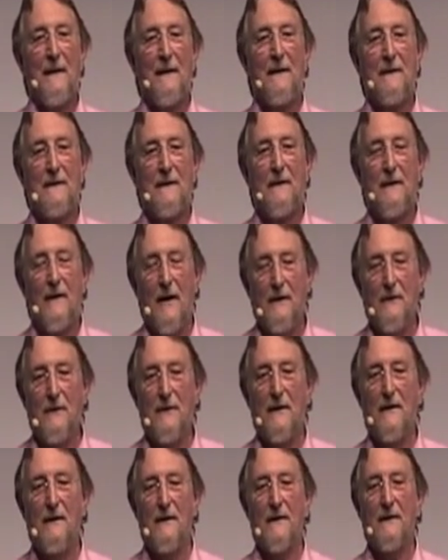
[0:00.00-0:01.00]
It's a
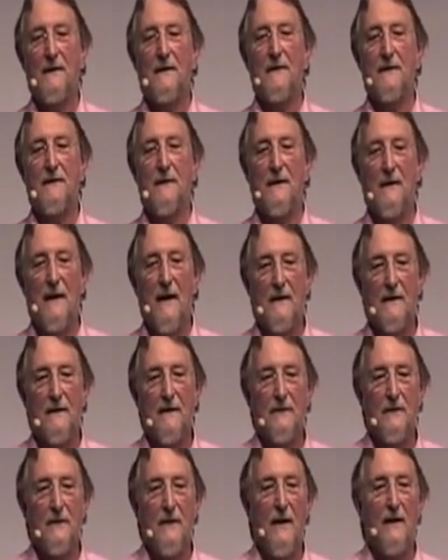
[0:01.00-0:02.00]
loneliness, it's a lack
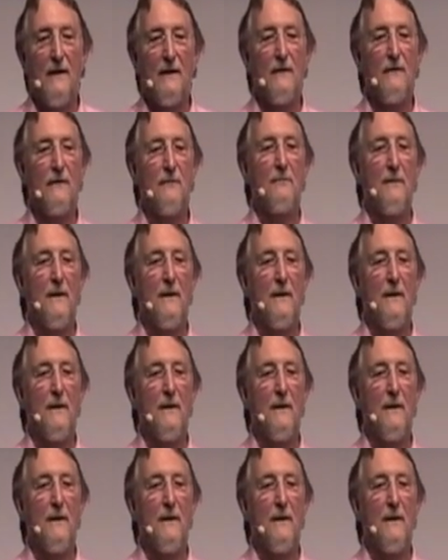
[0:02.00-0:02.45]
of love,